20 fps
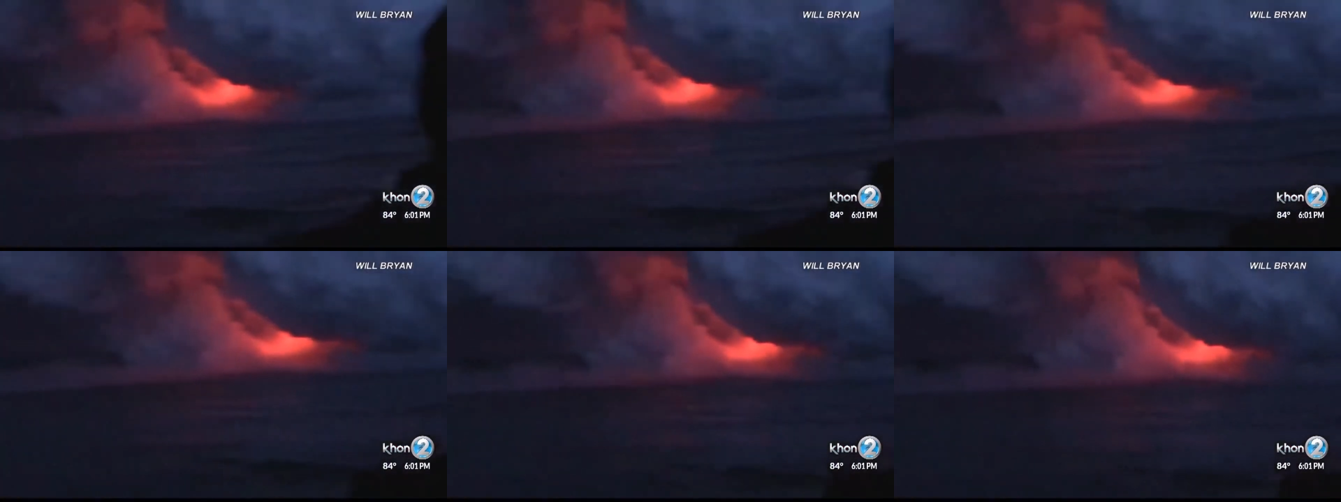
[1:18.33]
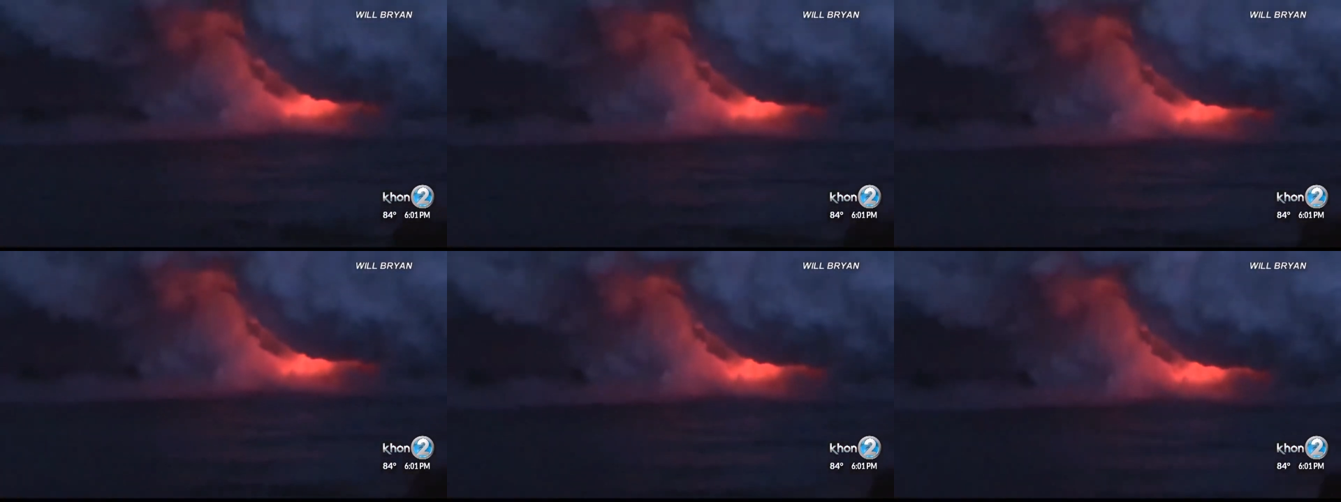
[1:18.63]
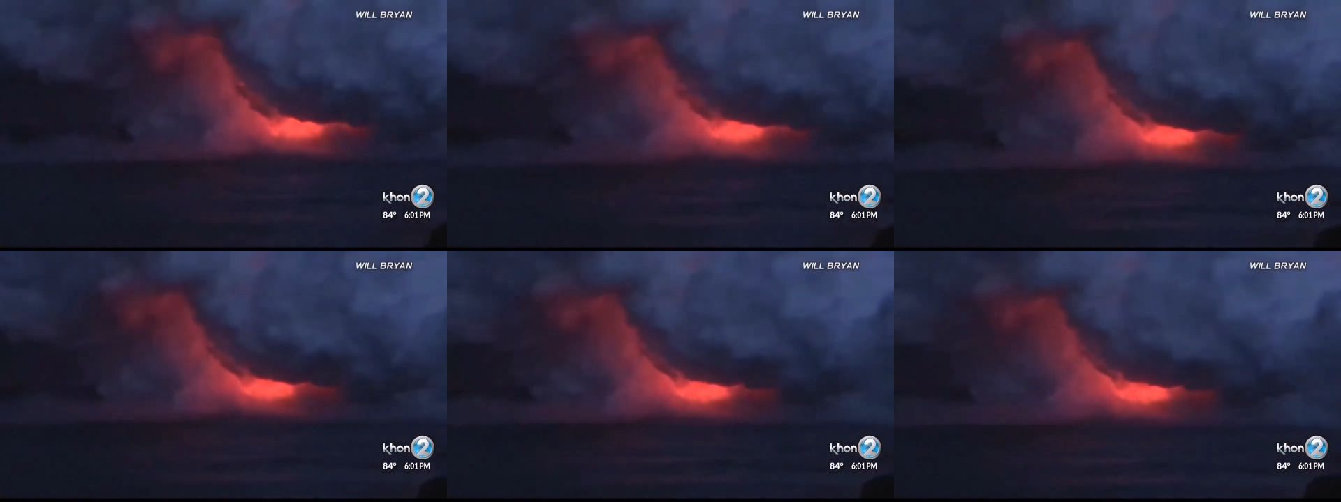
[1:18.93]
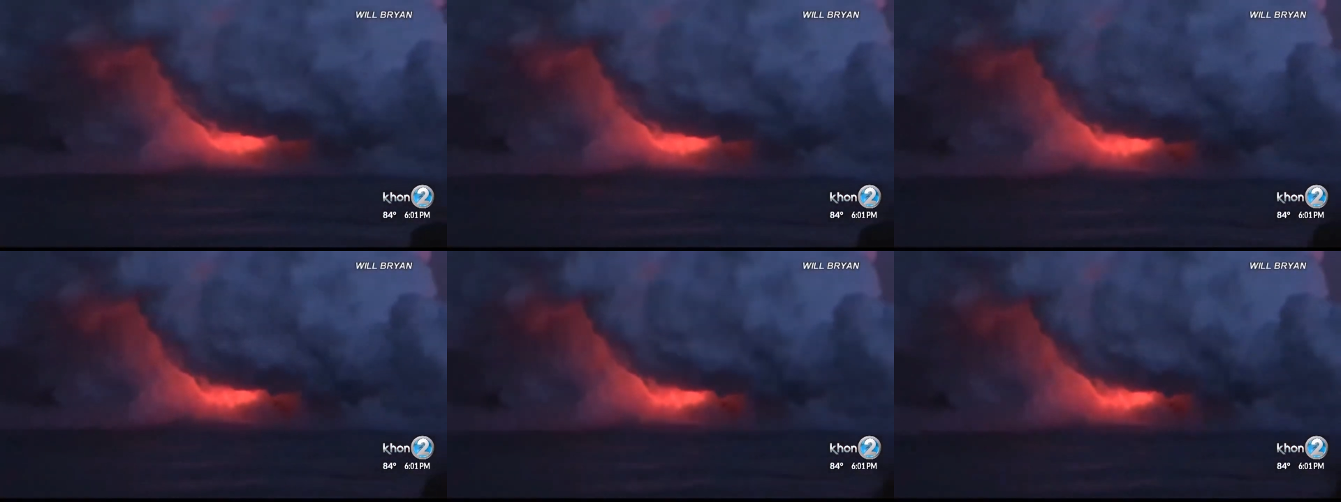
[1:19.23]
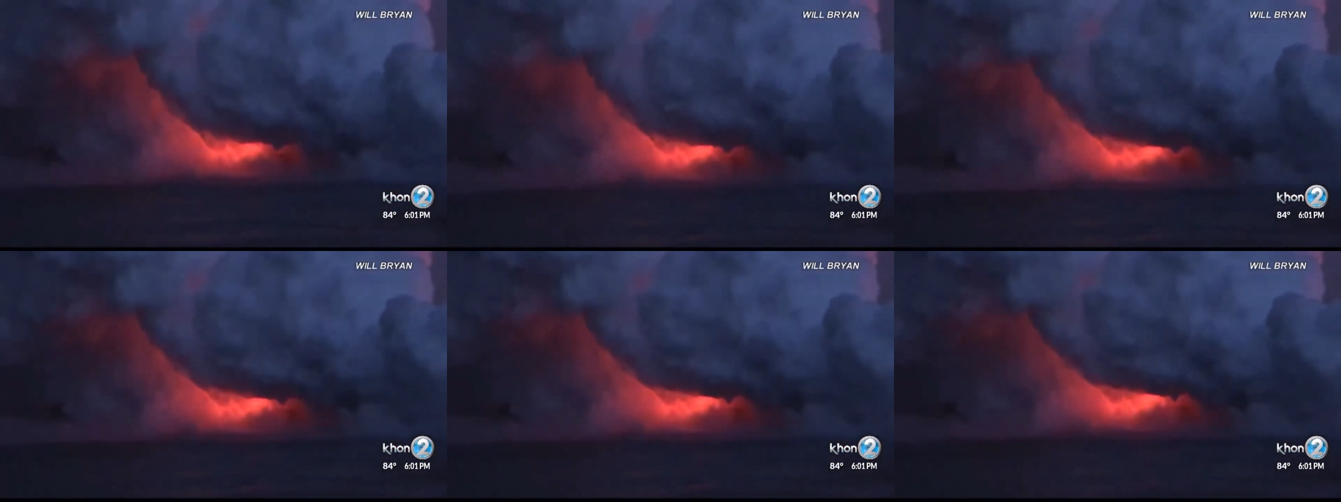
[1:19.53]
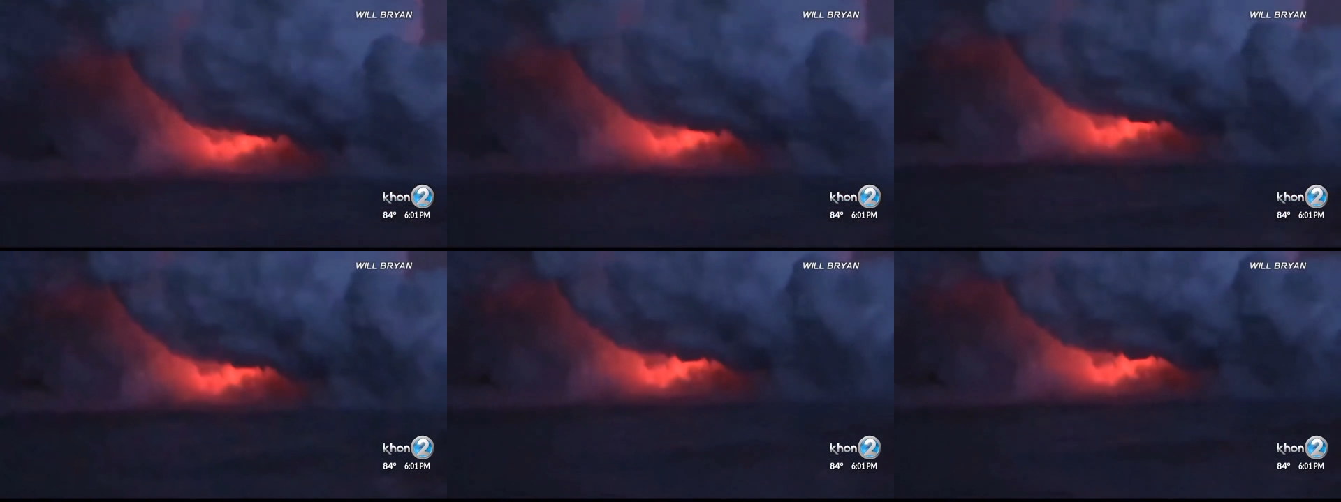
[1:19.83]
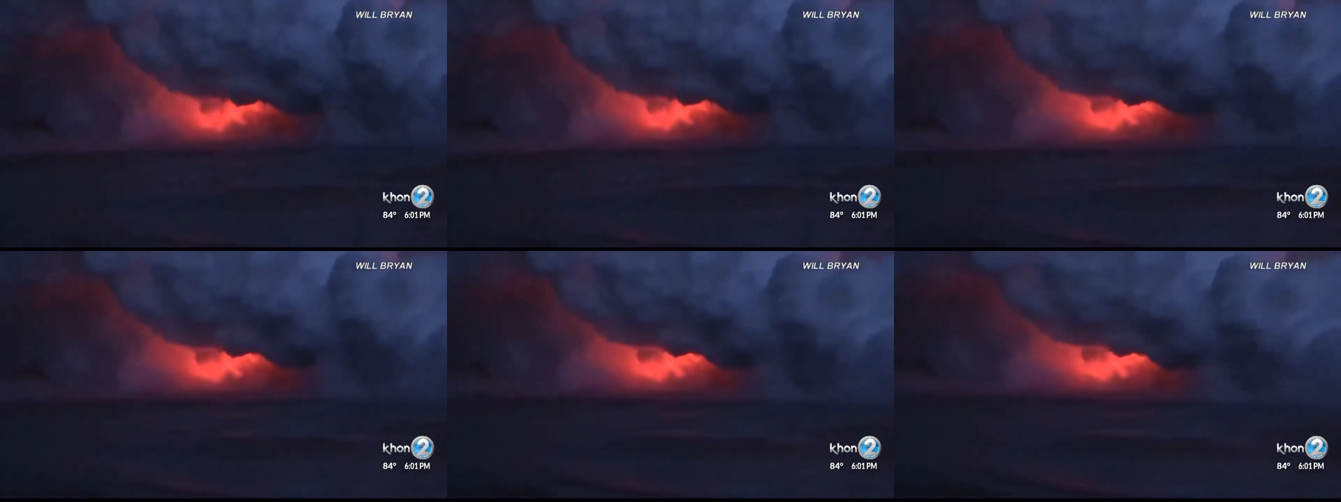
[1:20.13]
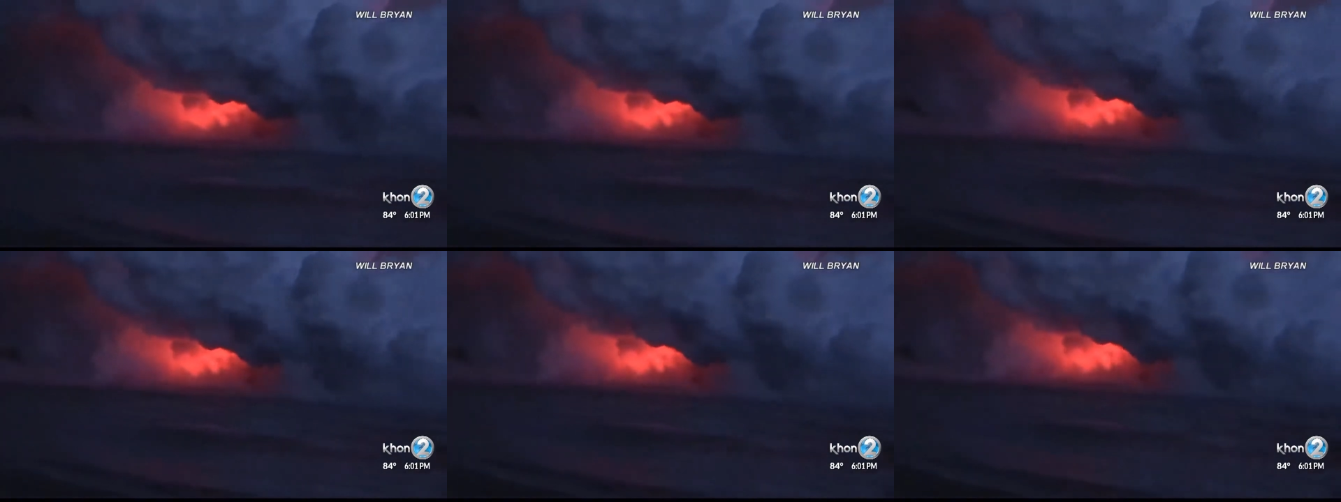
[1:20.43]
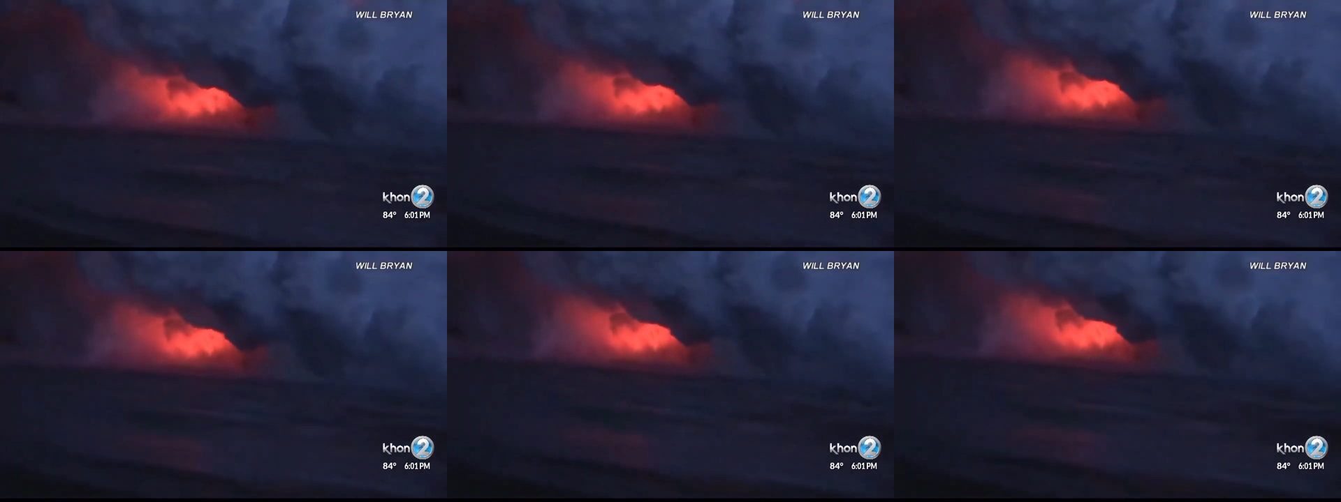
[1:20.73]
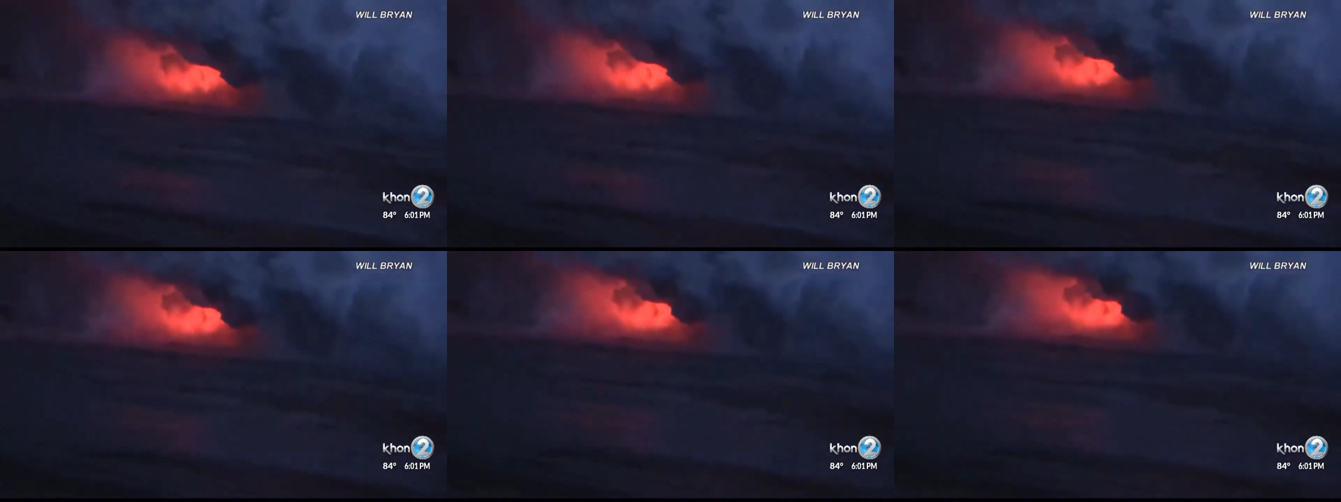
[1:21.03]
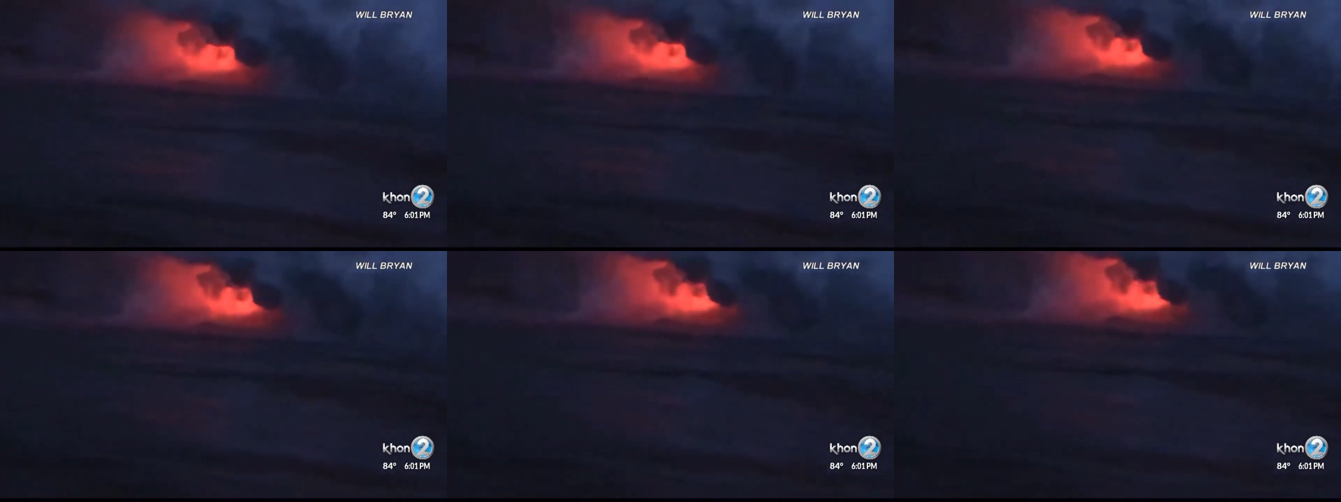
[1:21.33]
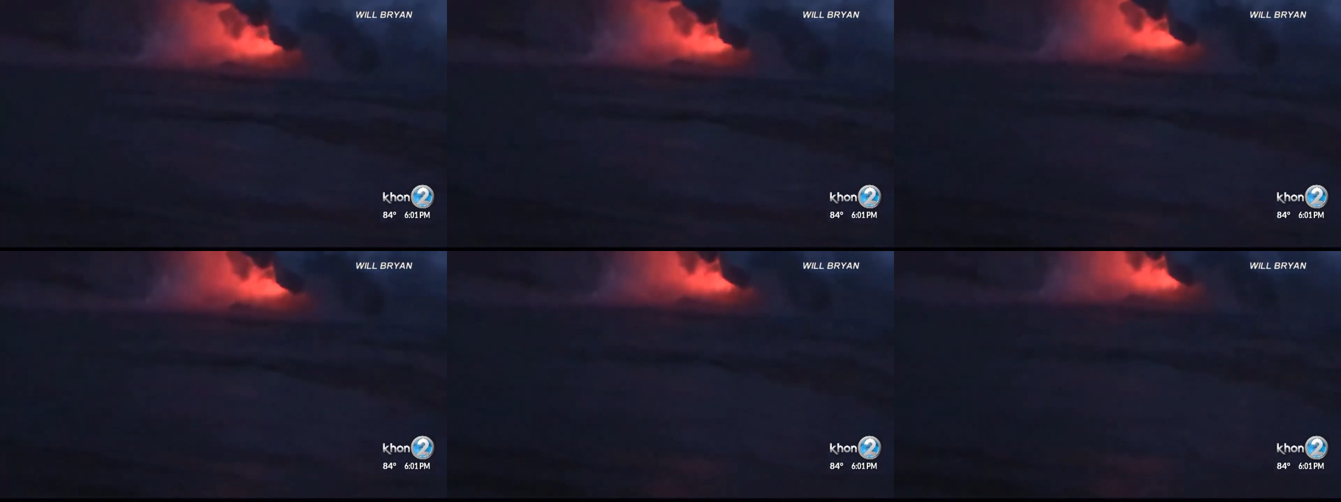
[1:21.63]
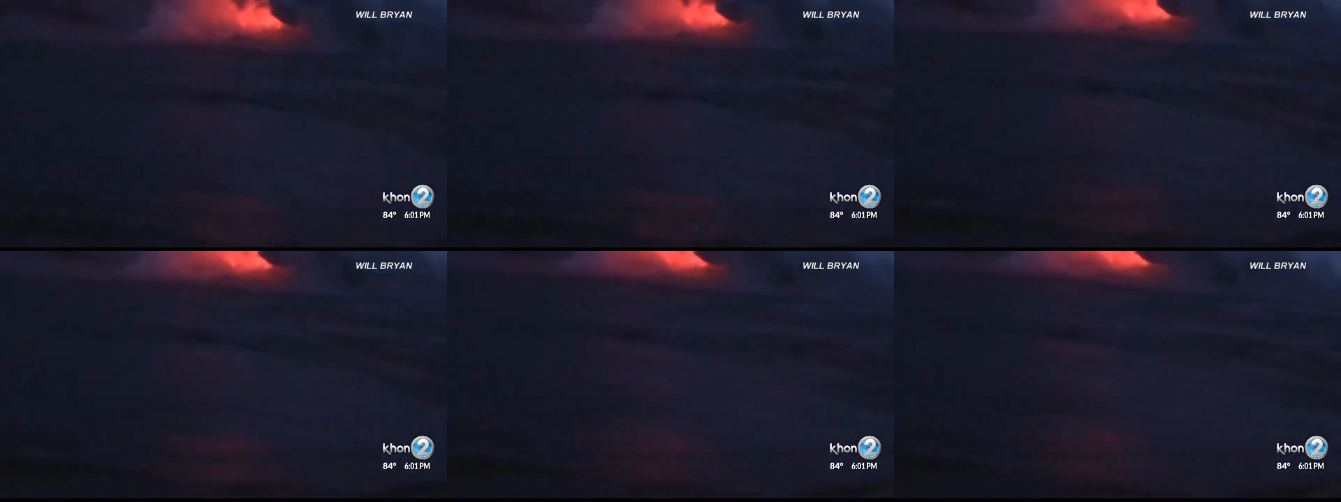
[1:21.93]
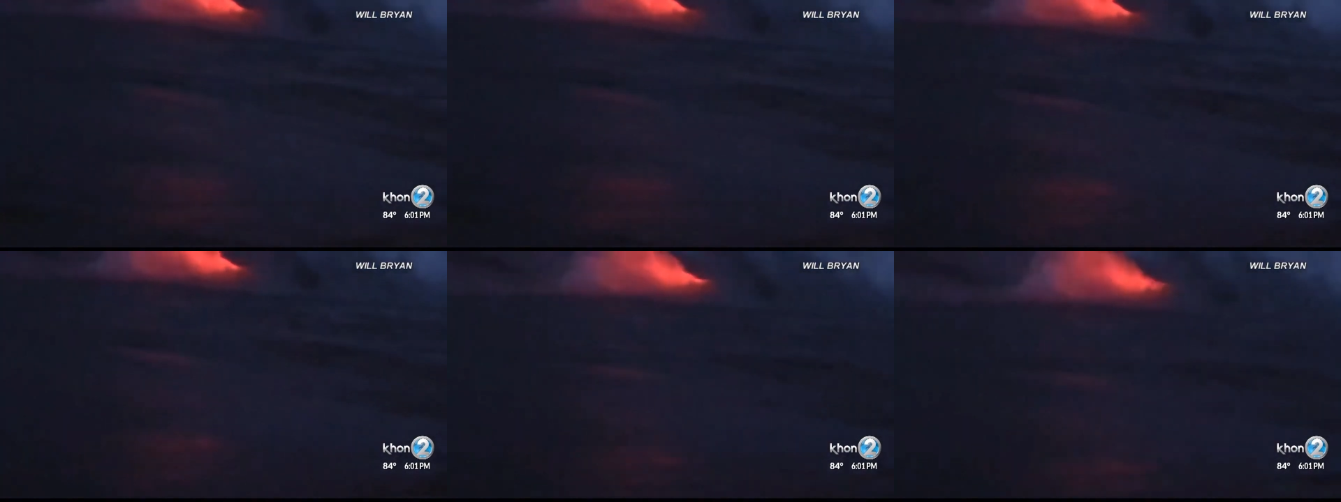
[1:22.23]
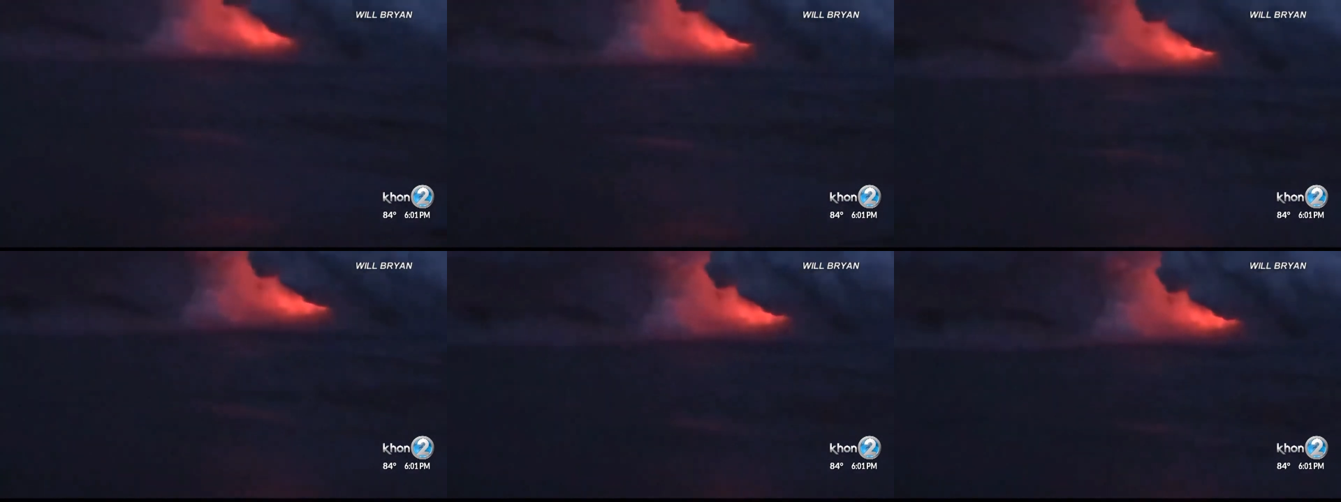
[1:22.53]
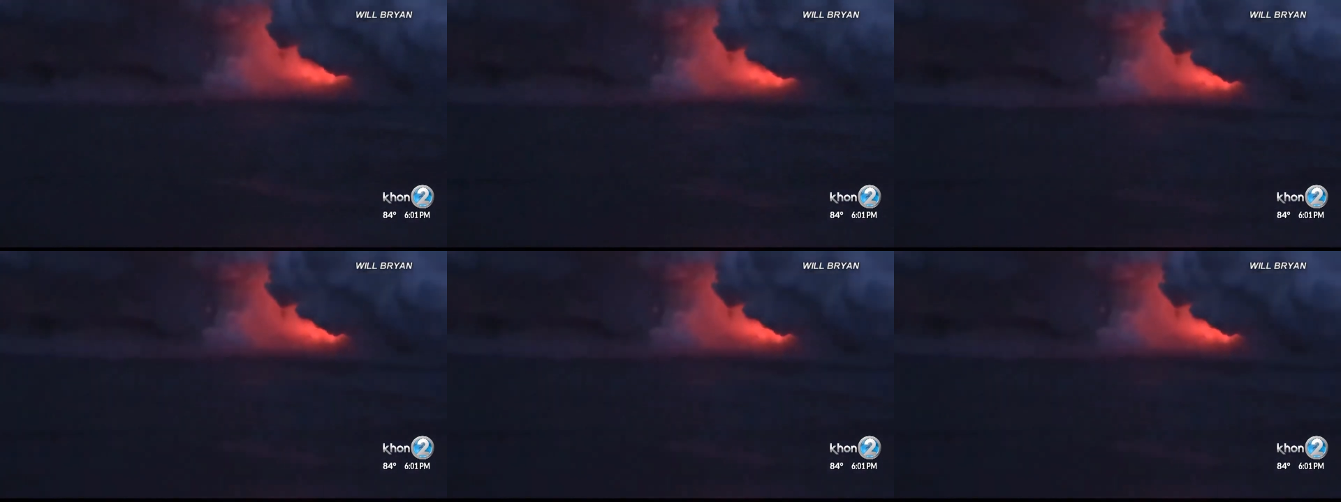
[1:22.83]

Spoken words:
(no speaker visible)